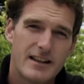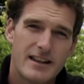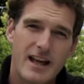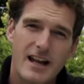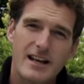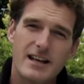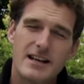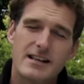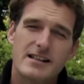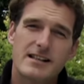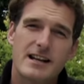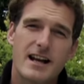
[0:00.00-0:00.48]

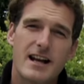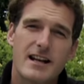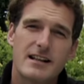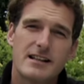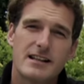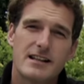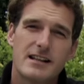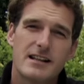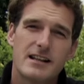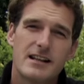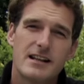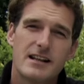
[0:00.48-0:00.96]
Then he
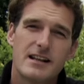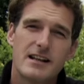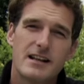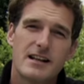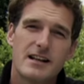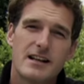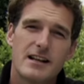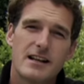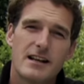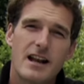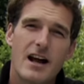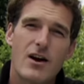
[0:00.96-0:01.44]
said,
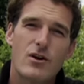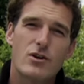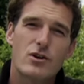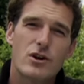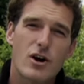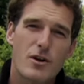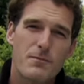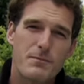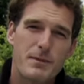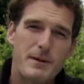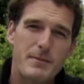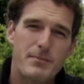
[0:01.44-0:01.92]
Now
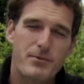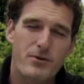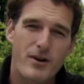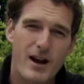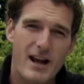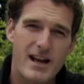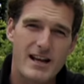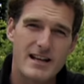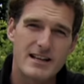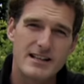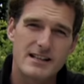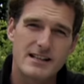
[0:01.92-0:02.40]
God be
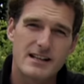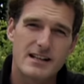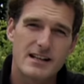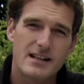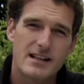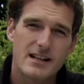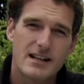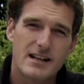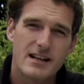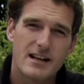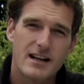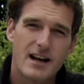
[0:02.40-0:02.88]
praised,
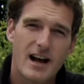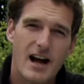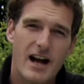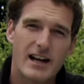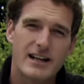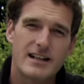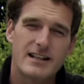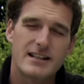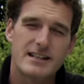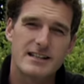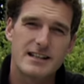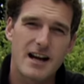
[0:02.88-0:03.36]

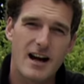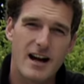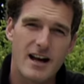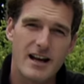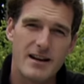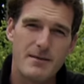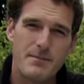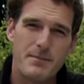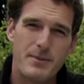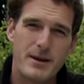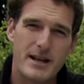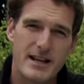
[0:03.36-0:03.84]
I can
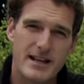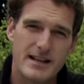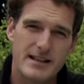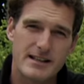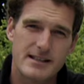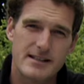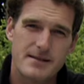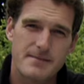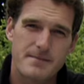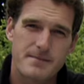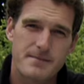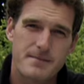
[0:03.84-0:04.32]
die in
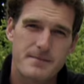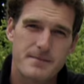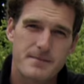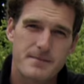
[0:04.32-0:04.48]
peace.